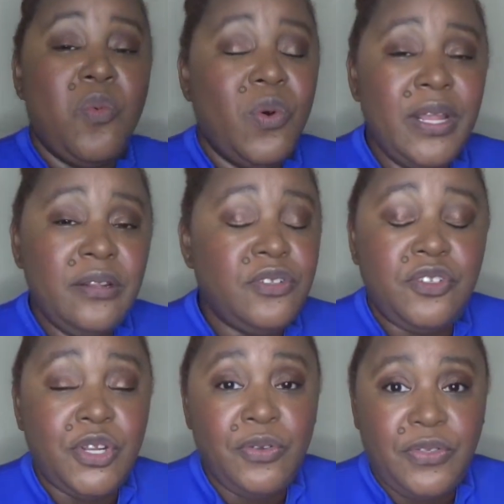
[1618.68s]

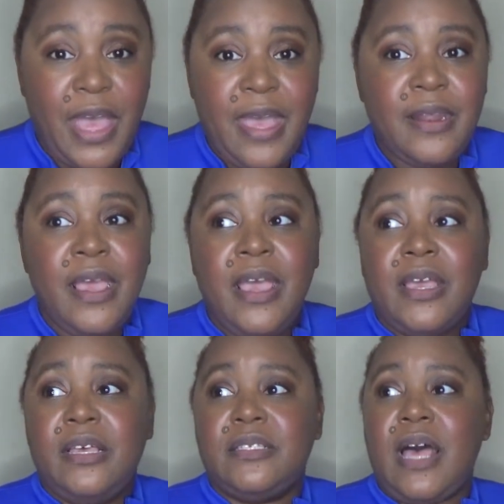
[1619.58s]
wouldn't do that
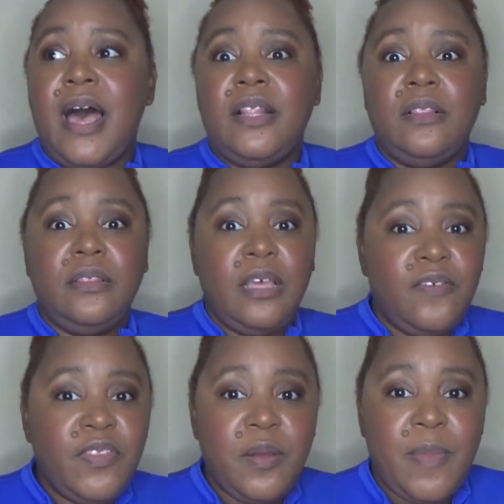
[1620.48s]
because I
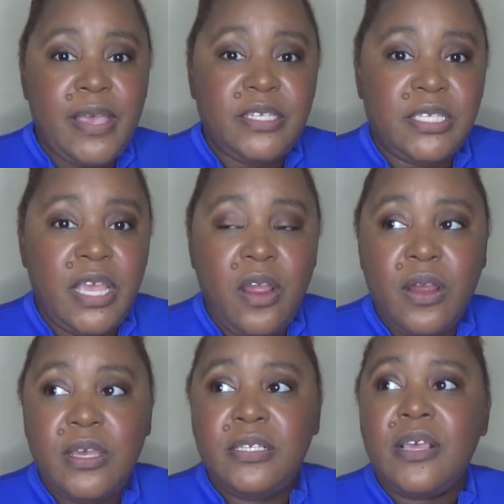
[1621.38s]
love their
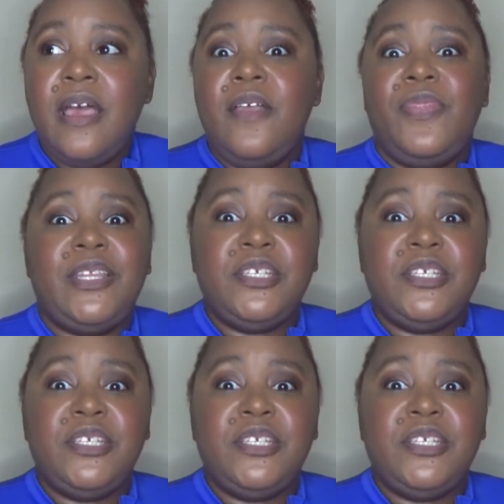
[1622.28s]
mascaras they